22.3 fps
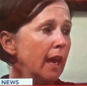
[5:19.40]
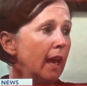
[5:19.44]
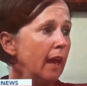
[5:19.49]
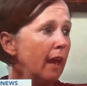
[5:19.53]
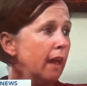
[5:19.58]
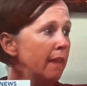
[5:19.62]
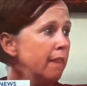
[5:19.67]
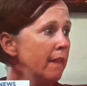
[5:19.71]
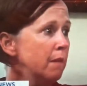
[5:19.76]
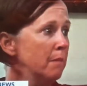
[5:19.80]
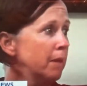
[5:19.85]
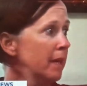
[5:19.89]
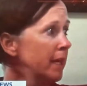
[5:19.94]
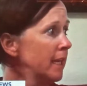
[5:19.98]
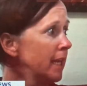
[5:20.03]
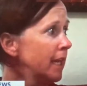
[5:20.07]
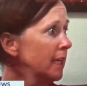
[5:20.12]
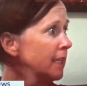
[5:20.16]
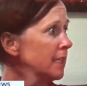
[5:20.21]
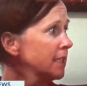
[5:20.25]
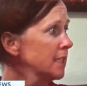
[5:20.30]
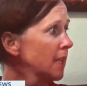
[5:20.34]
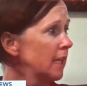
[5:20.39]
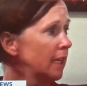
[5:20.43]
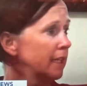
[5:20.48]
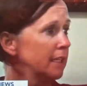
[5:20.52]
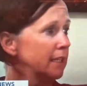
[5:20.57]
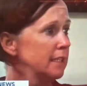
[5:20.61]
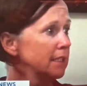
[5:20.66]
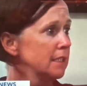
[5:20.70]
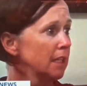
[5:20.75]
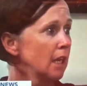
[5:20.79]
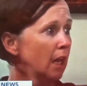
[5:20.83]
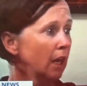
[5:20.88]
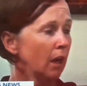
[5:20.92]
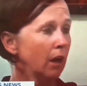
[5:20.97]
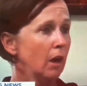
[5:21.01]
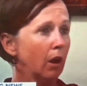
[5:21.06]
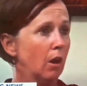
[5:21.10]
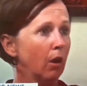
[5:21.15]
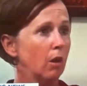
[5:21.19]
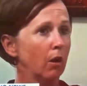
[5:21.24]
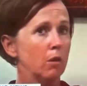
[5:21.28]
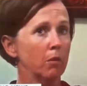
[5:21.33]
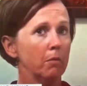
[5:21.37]
And then my next thought is,
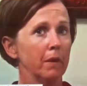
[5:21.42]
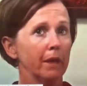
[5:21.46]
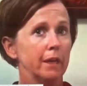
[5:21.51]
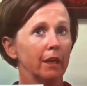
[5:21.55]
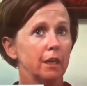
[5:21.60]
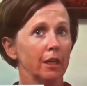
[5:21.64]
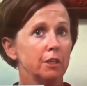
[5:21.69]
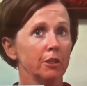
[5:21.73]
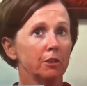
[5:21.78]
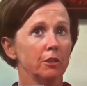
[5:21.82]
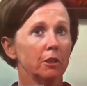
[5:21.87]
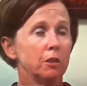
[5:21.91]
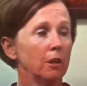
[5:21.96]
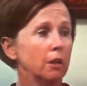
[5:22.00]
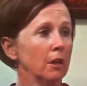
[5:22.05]
oh my gosh,